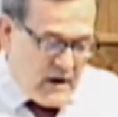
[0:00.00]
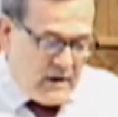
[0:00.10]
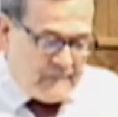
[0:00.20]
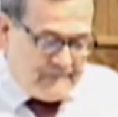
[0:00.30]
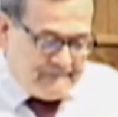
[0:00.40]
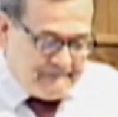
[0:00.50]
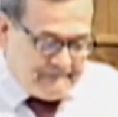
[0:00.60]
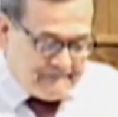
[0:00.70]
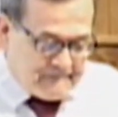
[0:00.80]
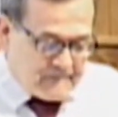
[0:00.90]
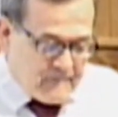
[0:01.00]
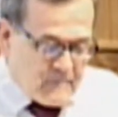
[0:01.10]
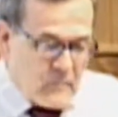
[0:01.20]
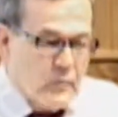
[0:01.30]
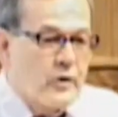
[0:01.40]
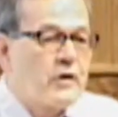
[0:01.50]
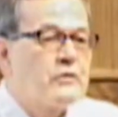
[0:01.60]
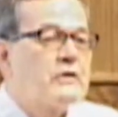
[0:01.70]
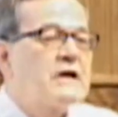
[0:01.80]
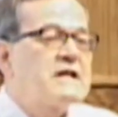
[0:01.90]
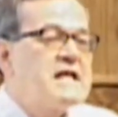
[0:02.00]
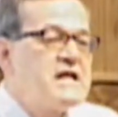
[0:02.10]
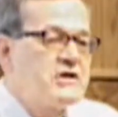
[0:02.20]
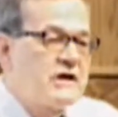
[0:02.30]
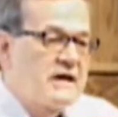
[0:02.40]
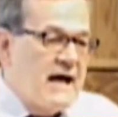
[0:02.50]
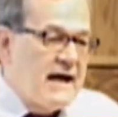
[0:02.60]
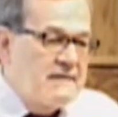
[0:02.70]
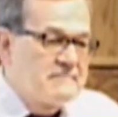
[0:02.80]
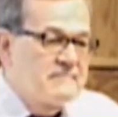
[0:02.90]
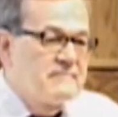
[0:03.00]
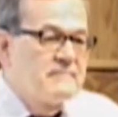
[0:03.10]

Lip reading: Well, we're going to do a little teaching today.